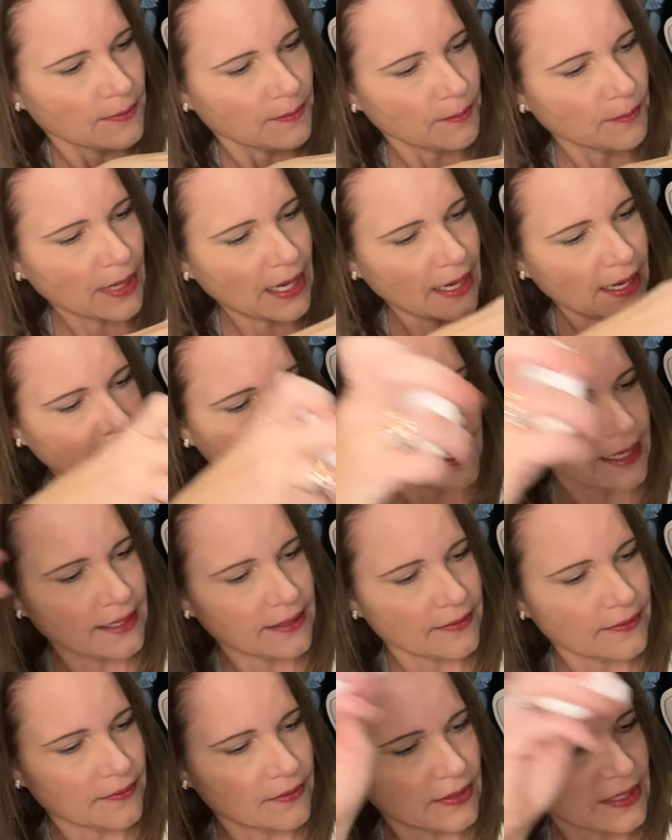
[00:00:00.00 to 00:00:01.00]
My
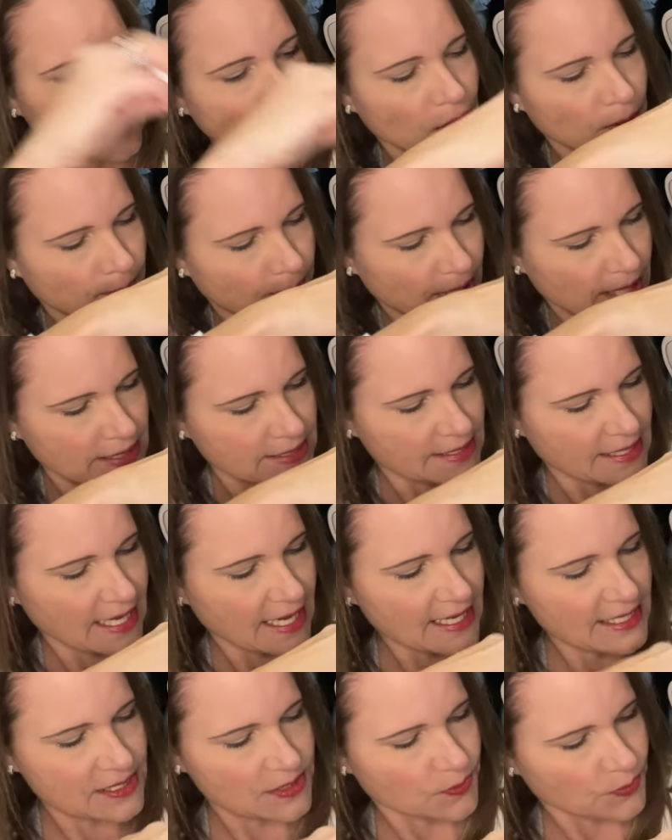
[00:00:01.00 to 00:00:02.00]
AirPods case